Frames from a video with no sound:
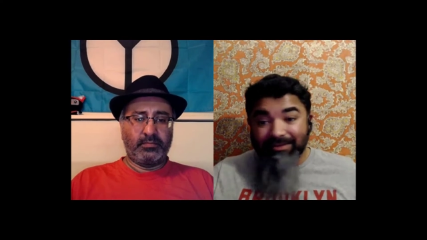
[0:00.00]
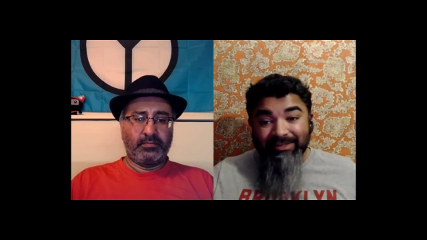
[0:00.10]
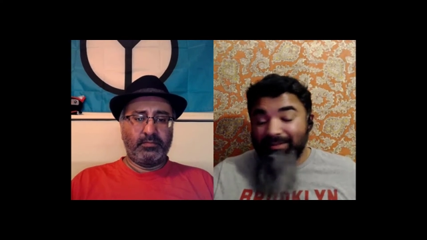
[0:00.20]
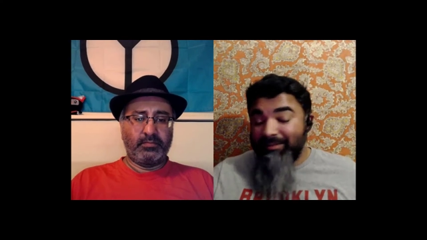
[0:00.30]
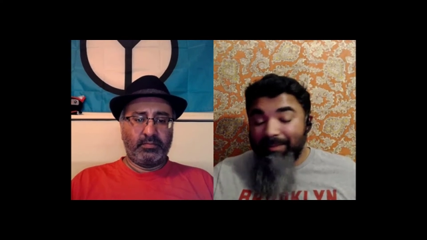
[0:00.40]
Speaker 1: now.
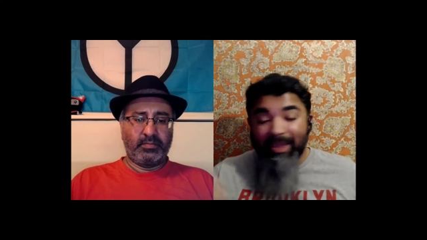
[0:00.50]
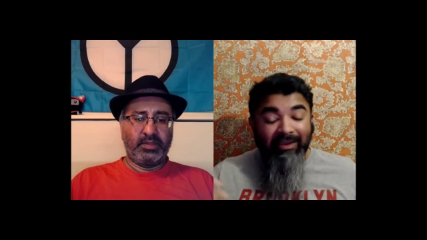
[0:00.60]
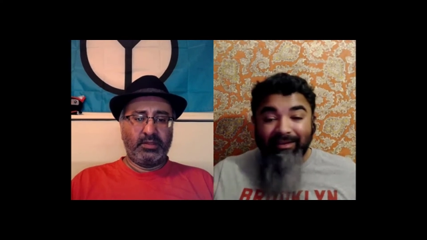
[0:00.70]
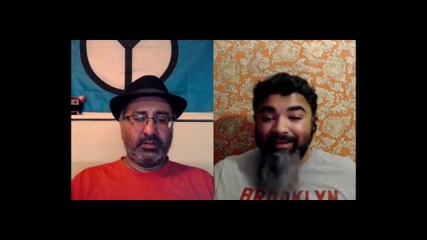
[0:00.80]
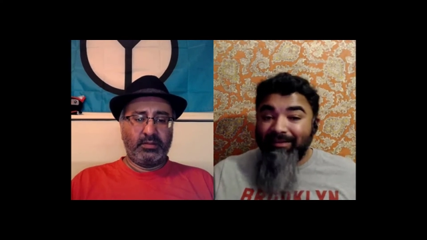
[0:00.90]
So let me
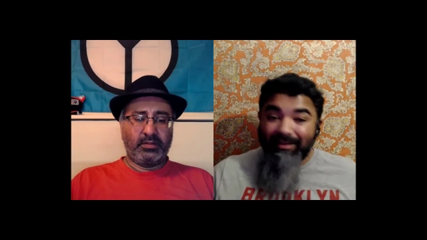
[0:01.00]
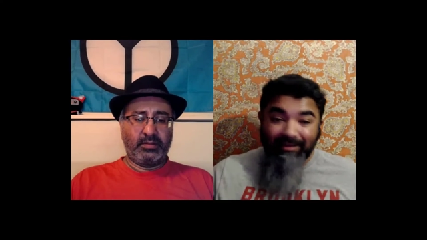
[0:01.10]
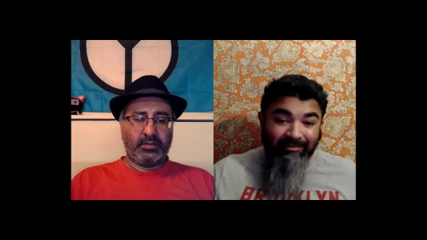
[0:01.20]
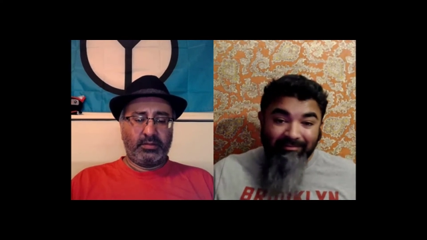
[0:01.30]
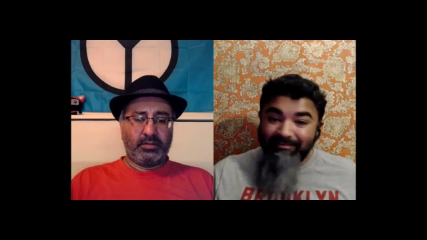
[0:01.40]
make it. And
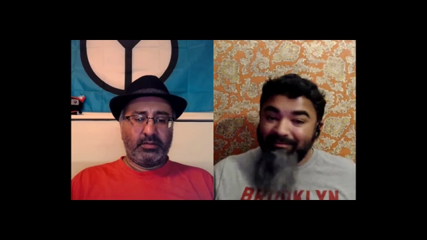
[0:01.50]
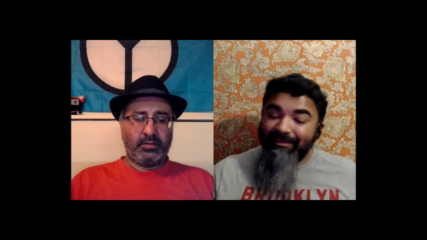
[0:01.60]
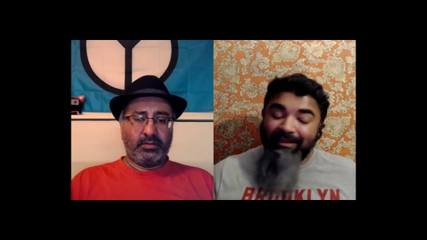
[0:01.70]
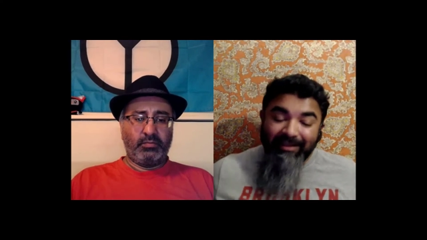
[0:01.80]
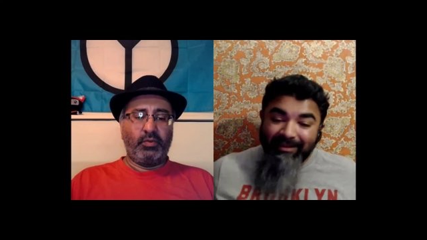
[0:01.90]
then
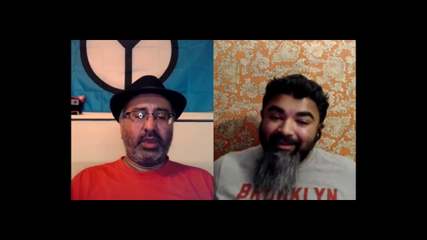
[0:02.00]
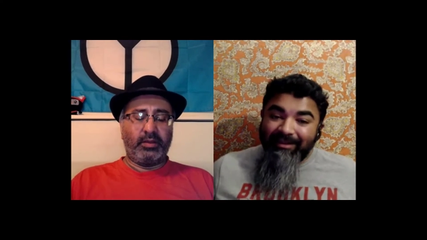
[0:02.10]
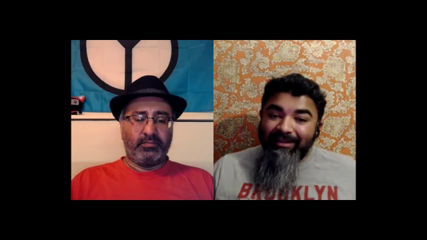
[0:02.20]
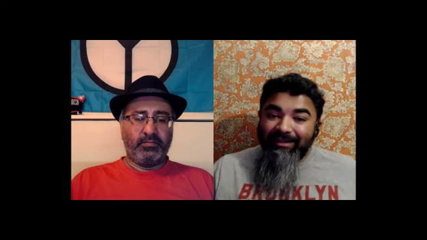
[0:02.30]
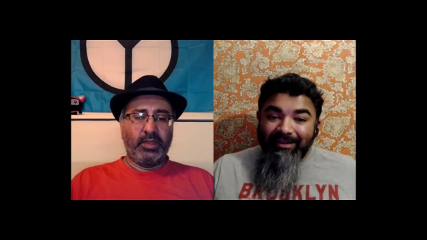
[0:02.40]

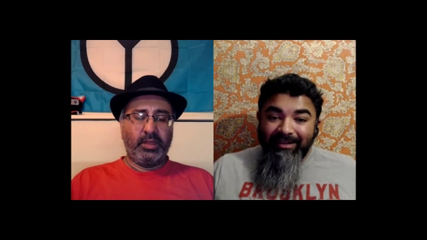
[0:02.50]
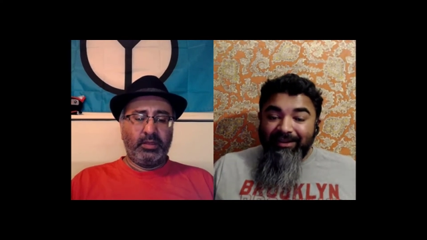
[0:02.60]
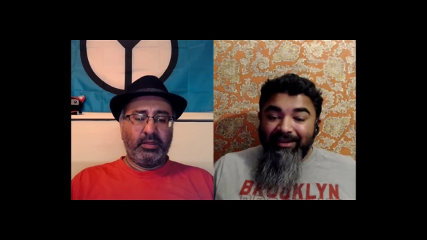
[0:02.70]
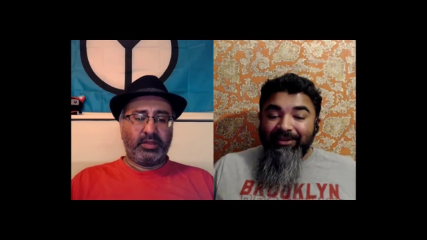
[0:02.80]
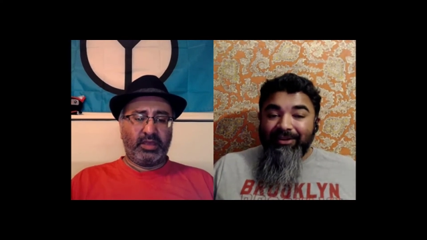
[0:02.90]
Speaker 2: right.
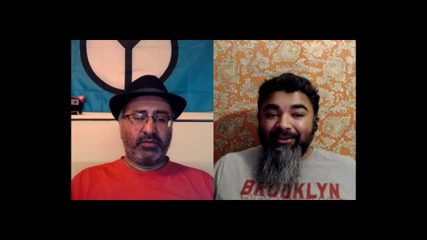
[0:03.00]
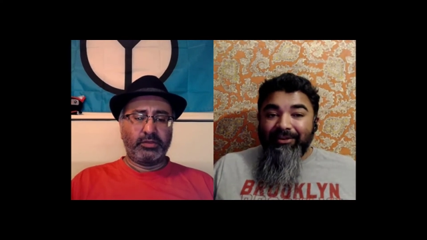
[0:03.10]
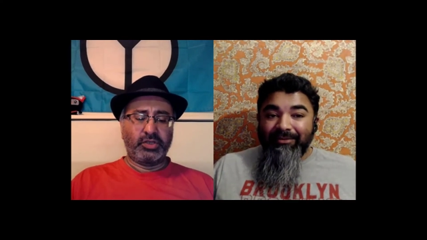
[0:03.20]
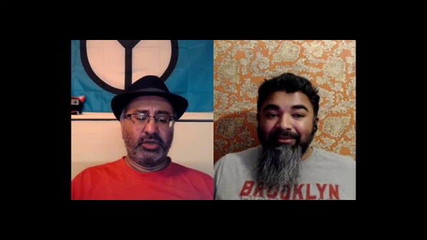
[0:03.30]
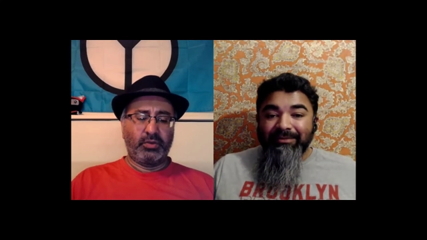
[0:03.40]
here you and
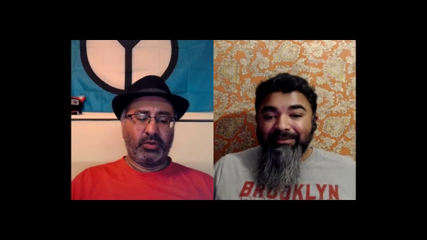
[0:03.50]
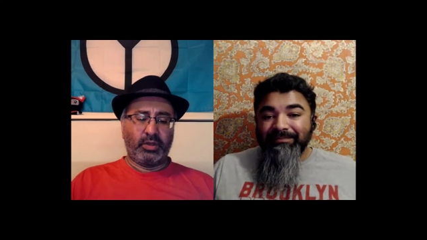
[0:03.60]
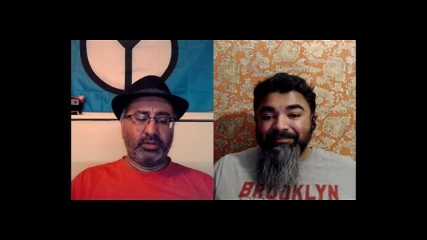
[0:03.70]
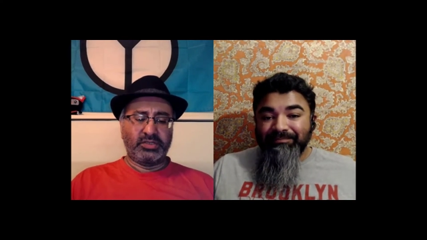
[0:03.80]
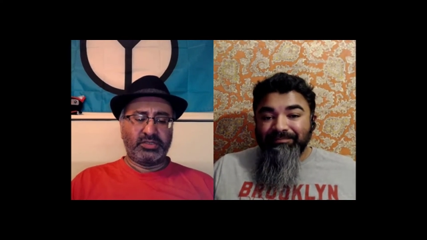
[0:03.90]
go. Also,
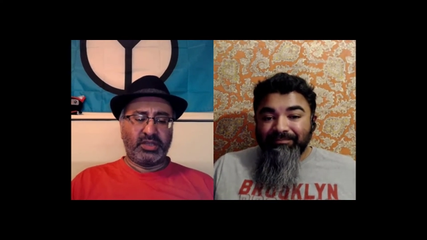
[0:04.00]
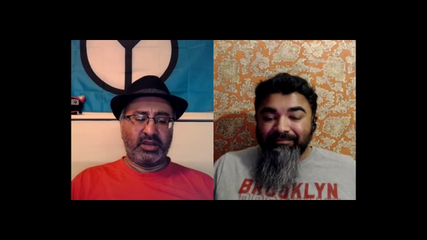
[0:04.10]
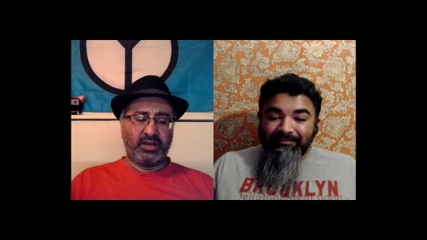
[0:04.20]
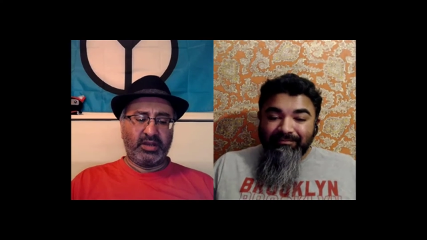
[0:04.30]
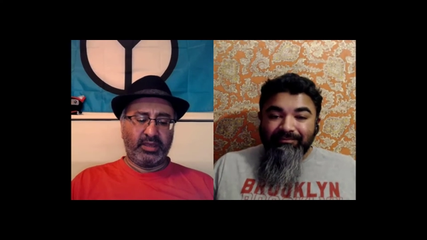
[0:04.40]
also
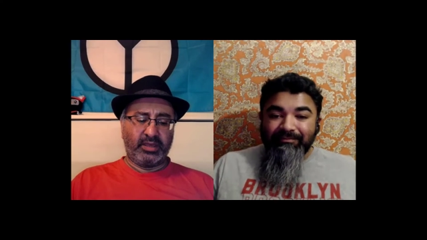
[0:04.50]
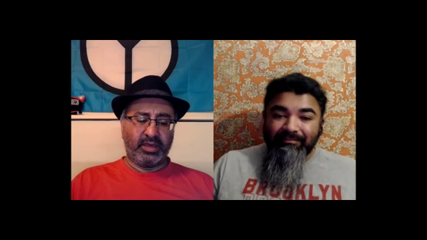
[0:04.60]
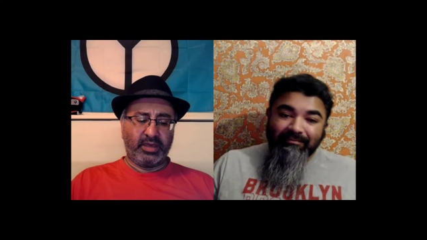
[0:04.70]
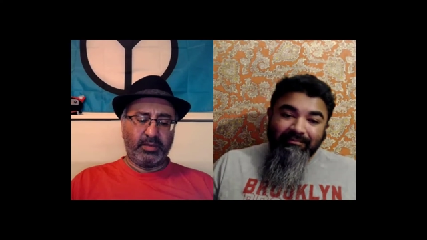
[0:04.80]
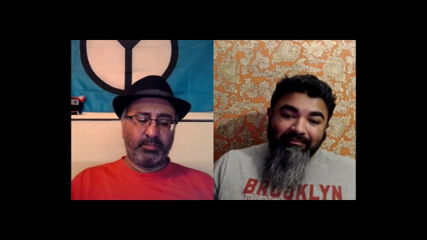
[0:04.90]
started
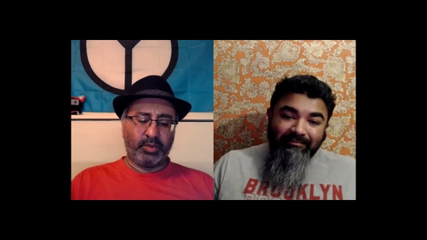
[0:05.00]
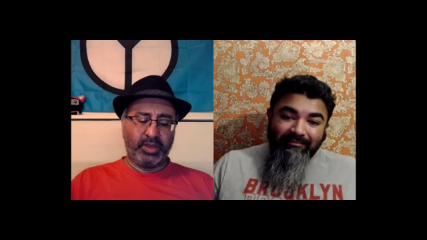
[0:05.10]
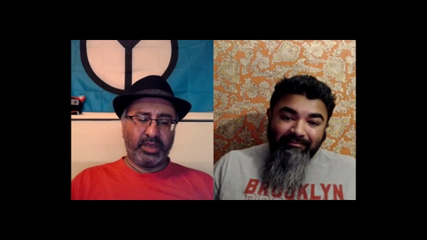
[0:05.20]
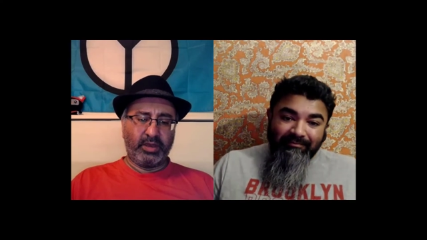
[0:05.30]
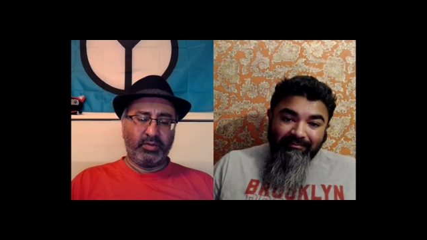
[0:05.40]
like uh,
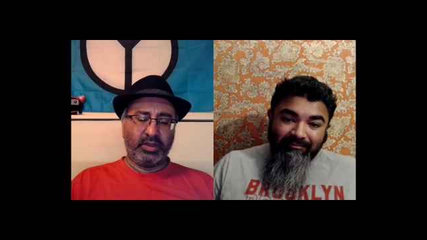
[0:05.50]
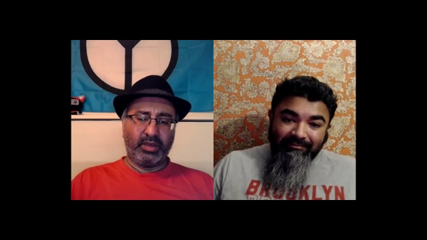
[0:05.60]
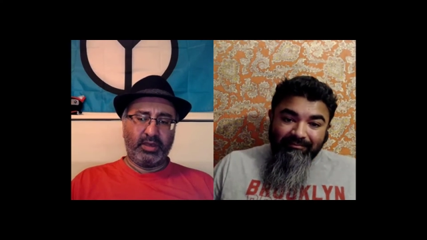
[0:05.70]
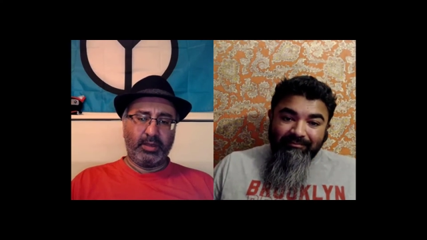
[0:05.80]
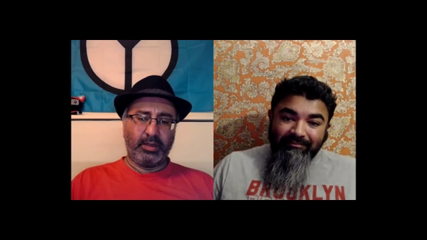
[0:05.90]
putting out
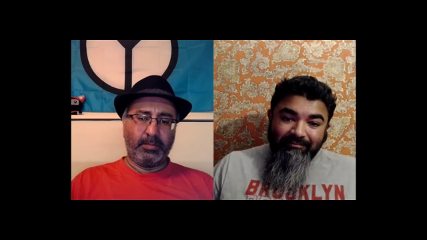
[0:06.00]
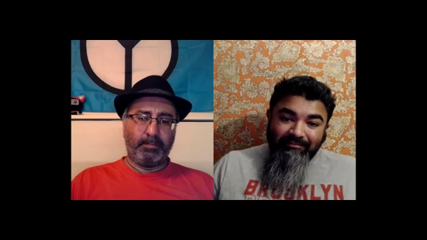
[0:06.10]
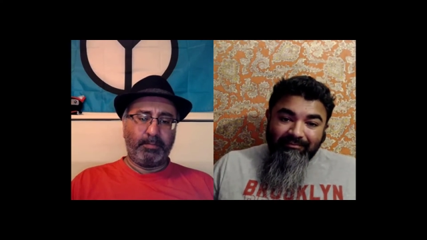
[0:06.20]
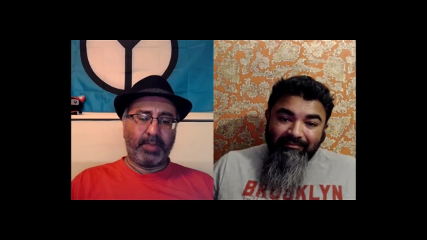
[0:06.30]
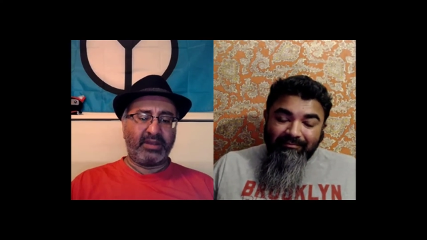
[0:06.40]

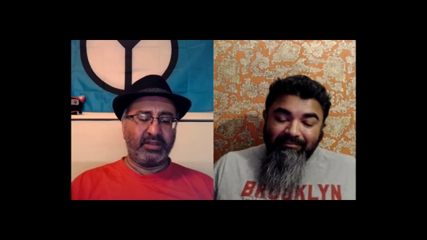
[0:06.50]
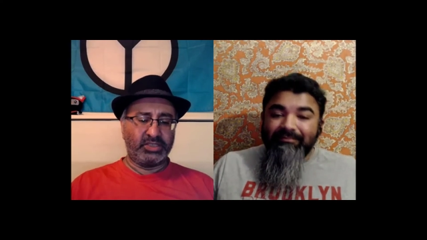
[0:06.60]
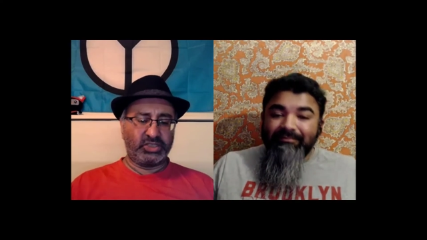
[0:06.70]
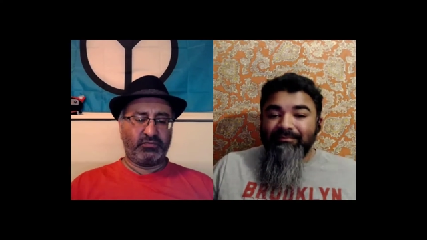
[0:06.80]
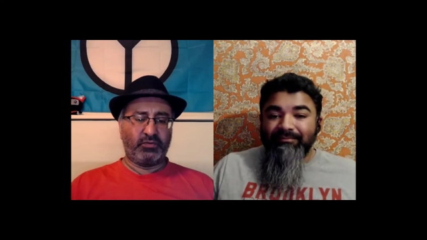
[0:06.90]
uh,
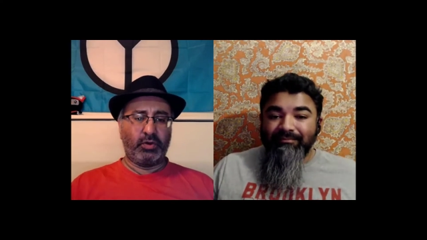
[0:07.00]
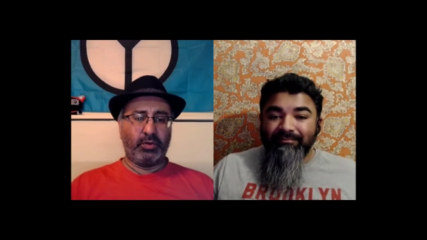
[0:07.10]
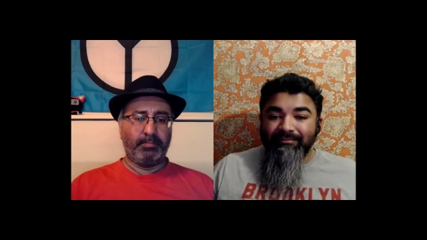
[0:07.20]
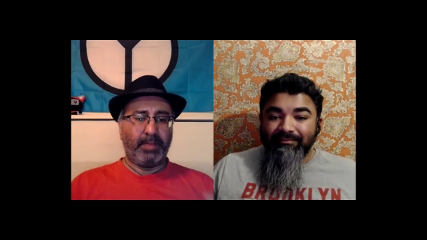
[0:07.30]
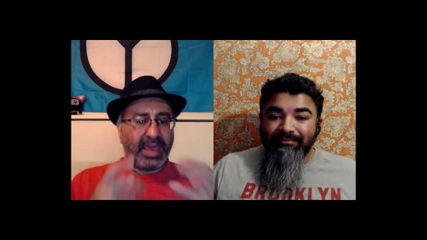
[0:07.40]
patents for